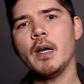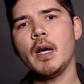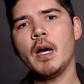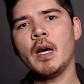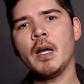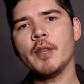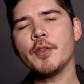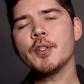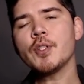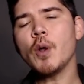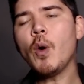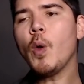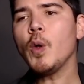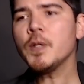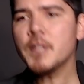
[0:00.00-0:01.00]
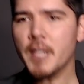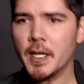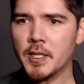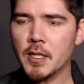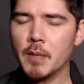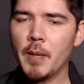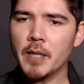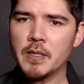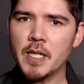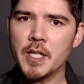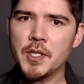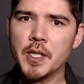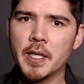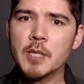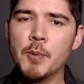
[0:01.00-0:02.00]
Uh, there's a whole section about
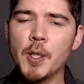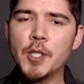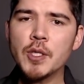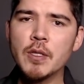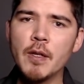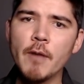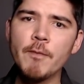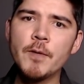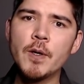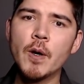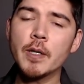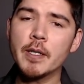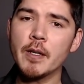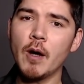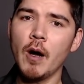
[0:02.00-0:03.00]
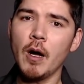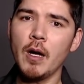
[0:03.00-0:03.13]
teaching, especially if you already uh,